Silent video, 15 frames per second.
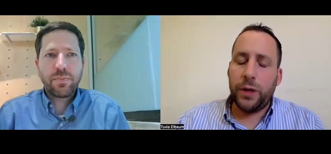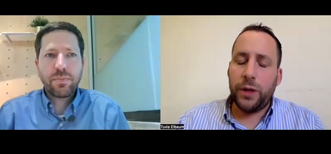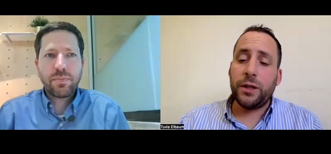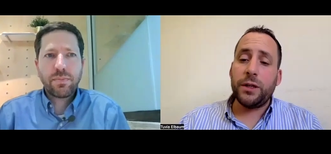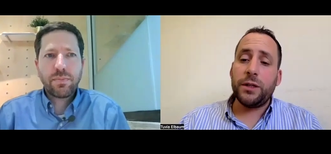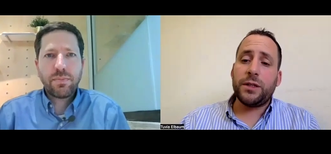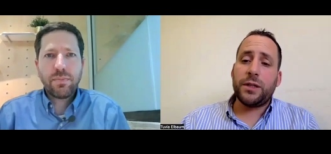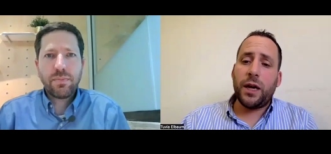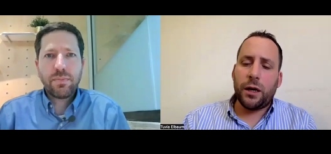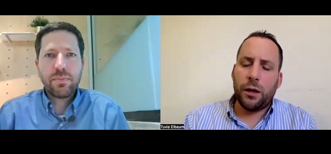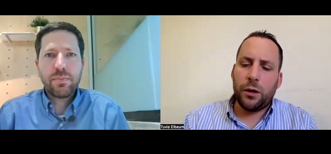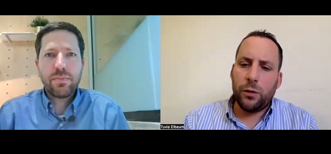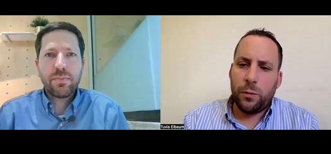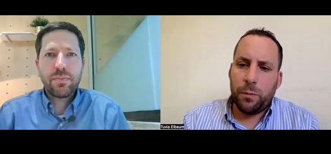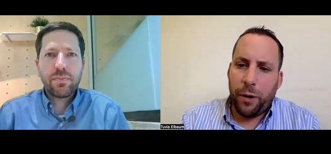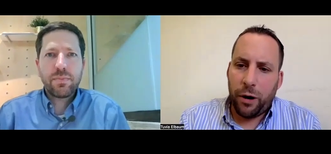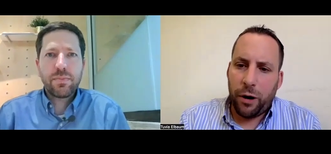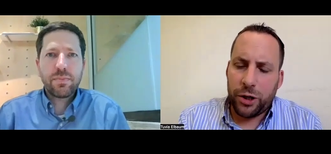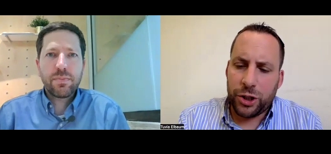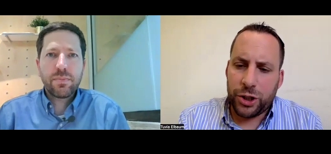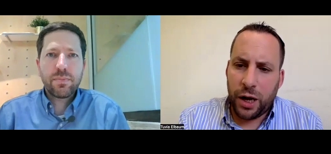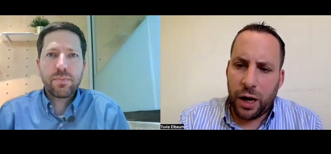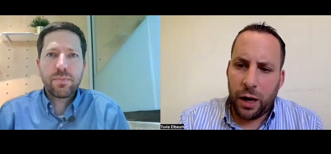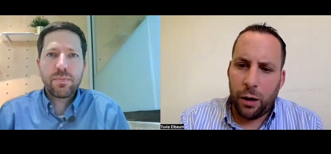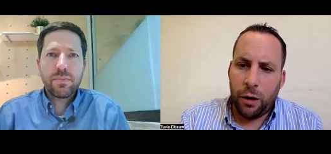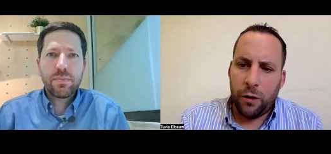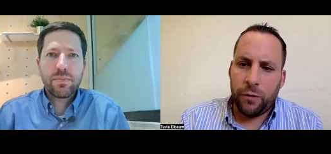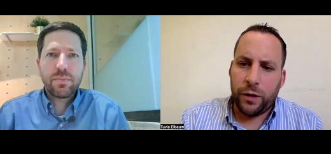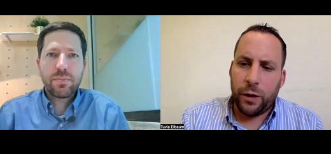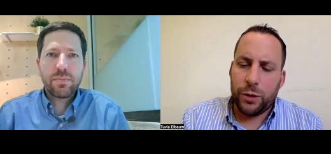Speaker 1: Yitzi, second Parasha
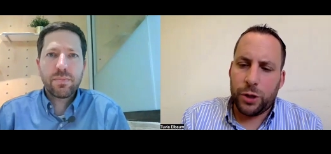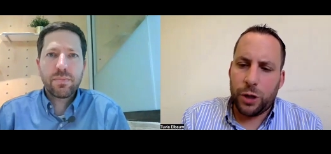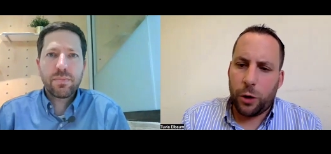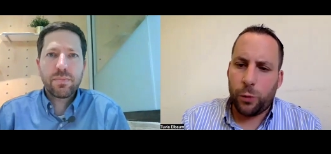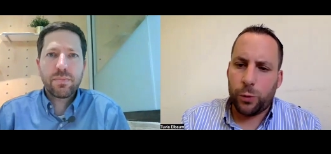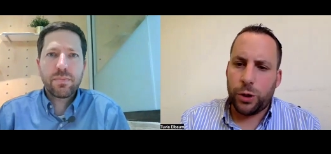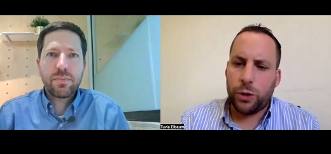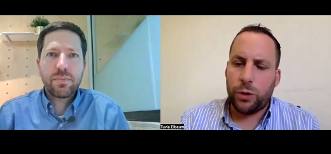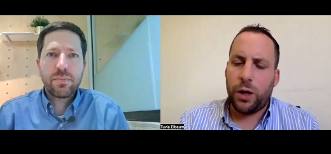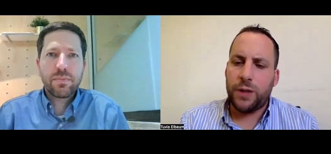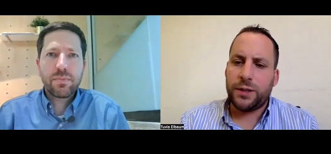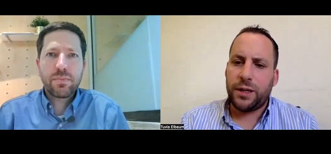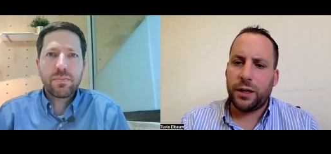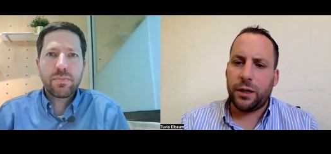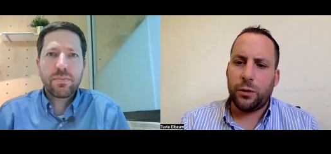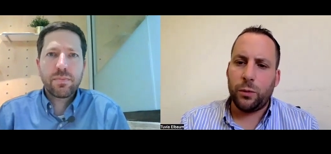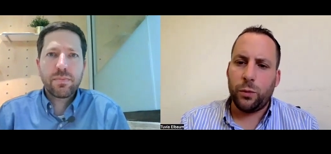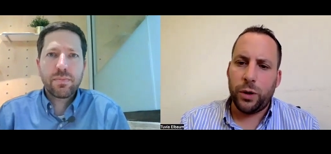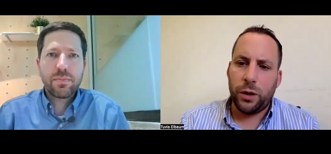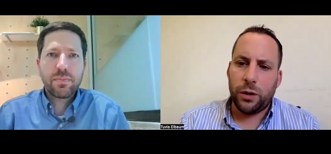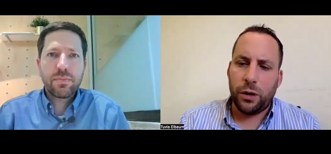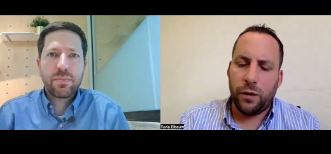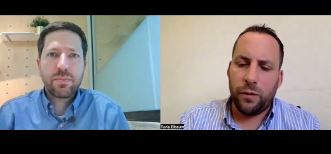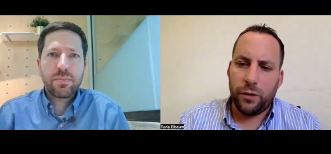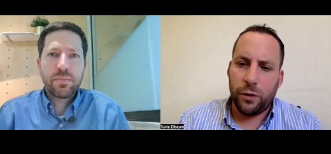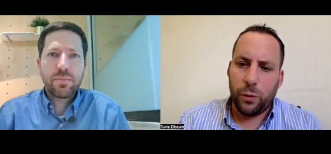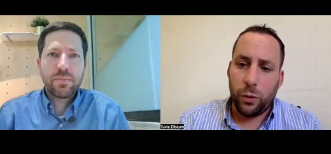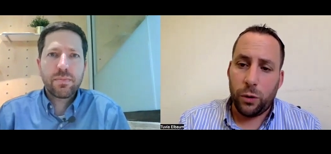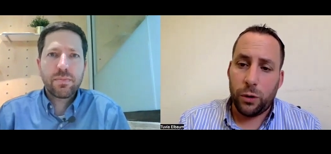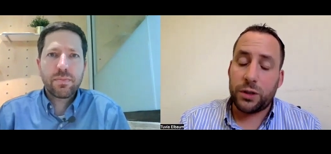of Hamishah, Chumash Torah, second week of the
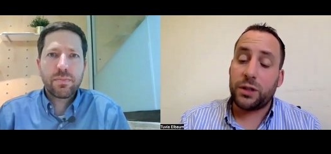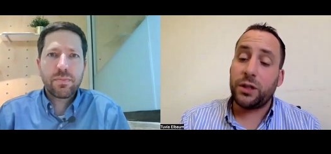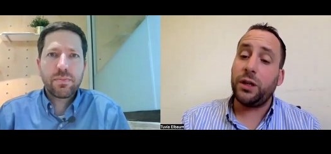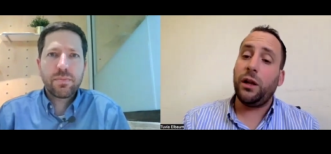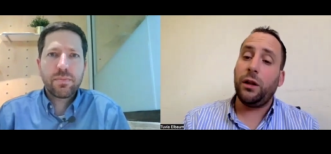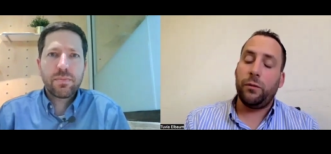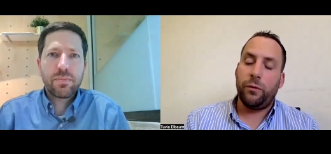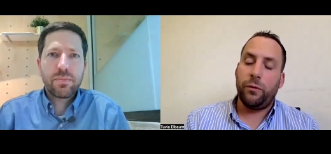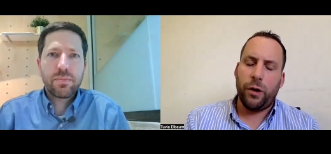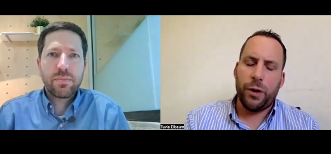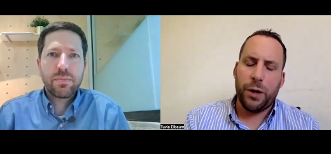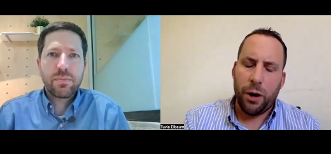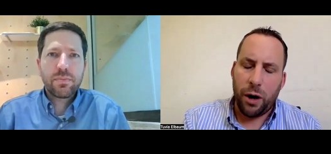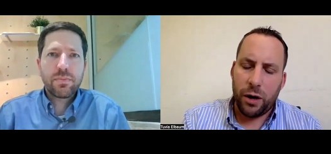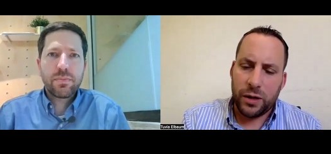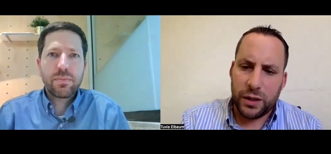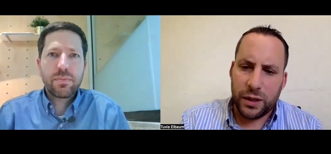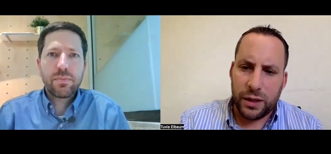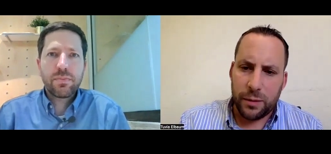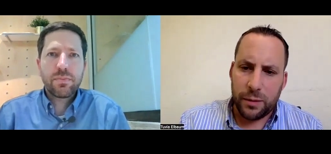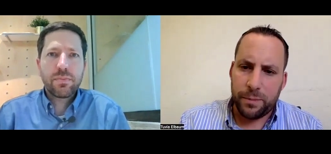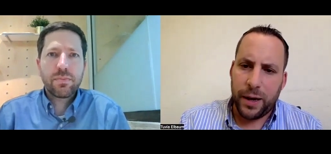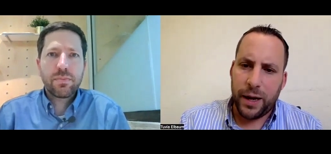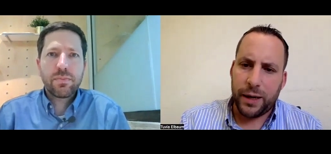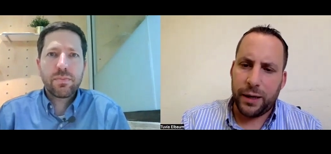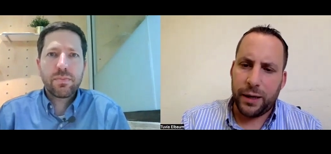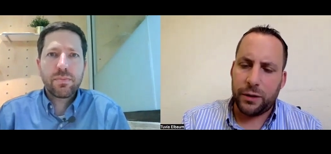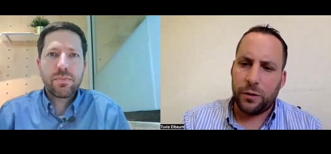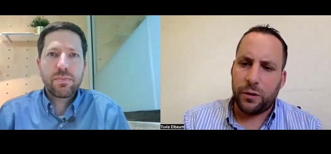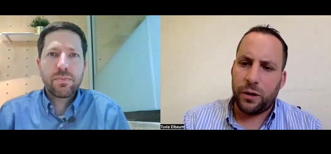war. Still very hard to get back
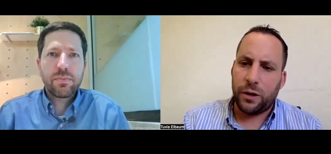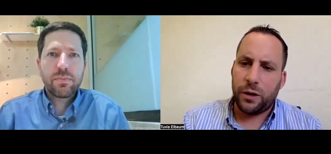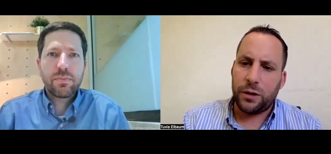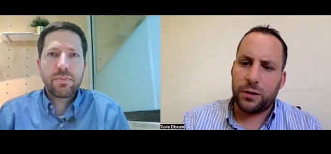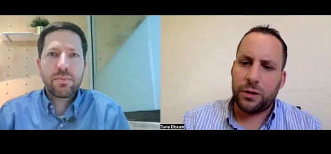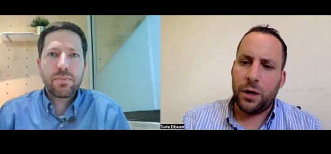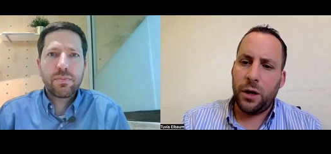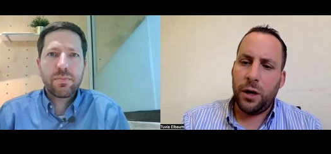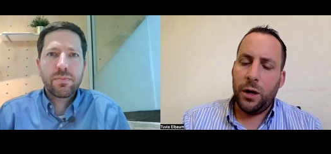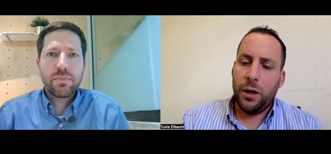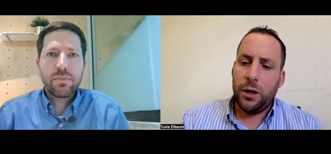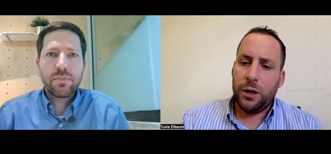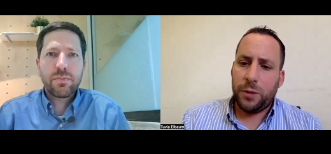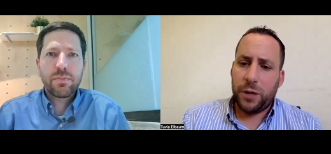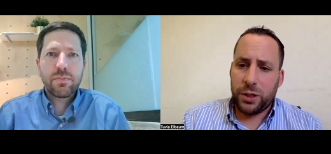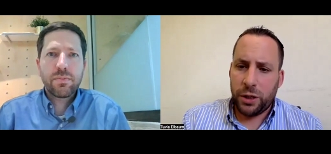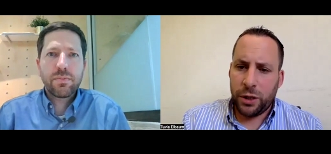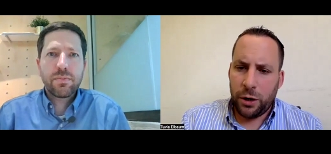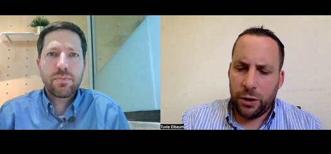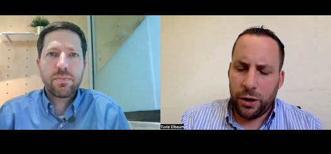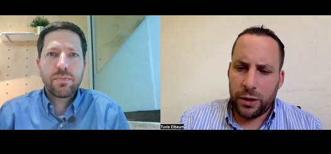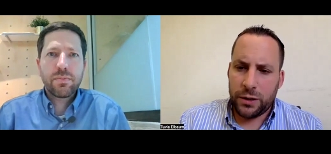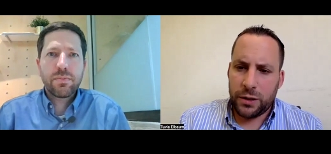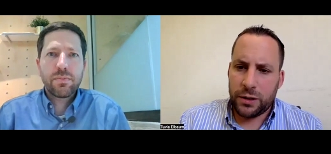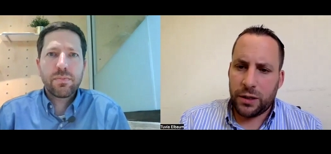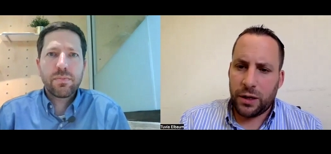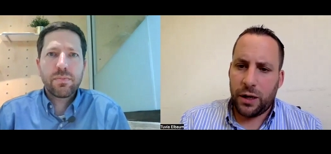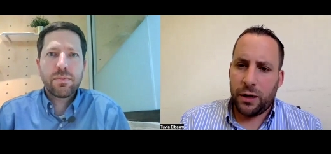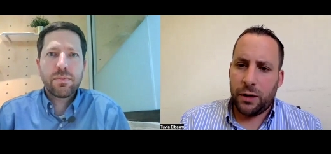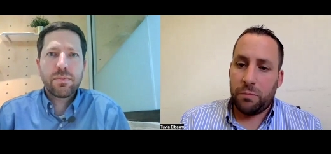into things, especially here in Eretz
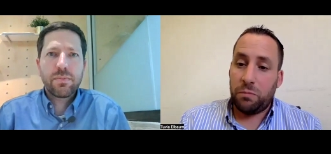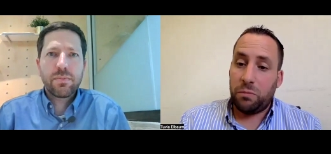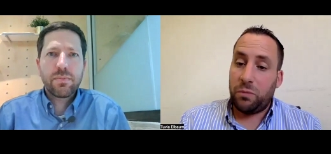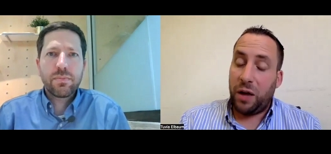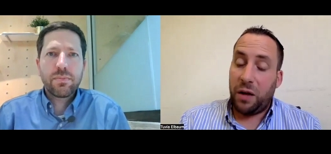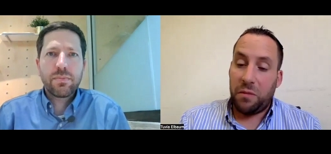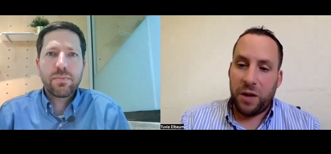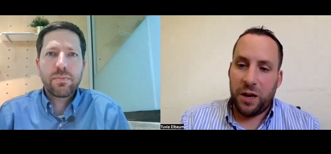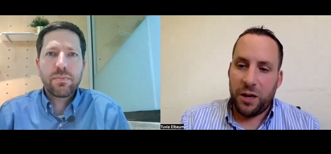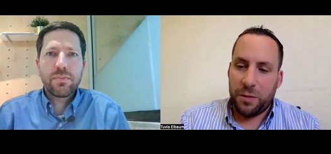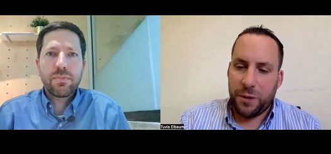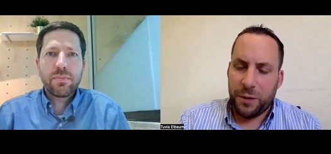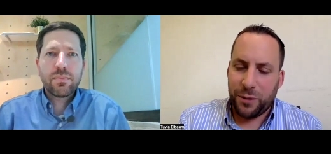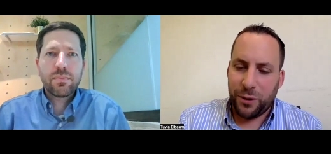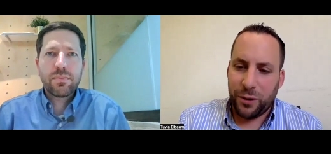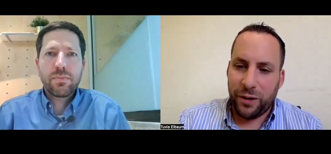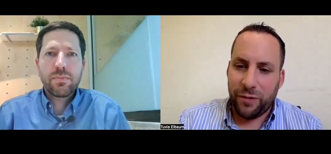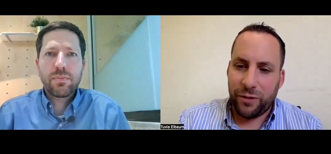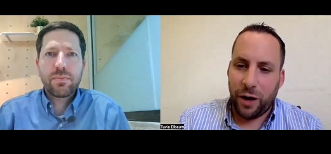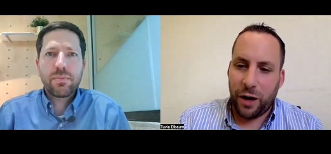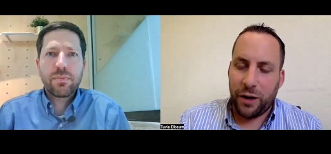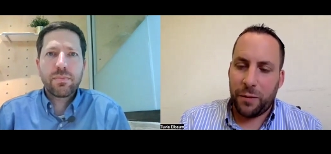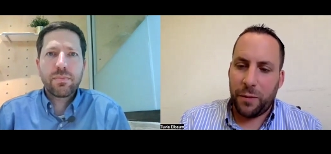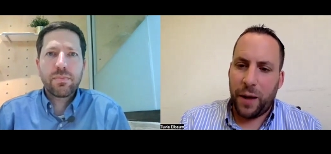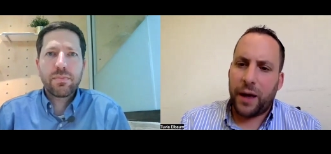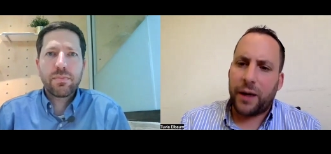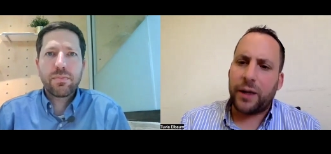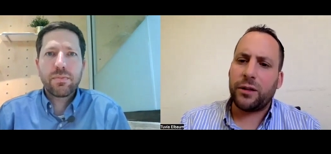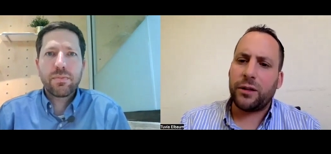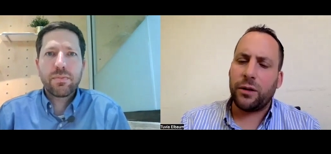Yisrael. Not many people have gotten back
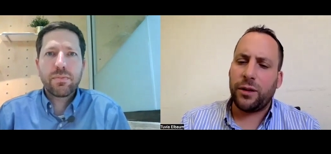into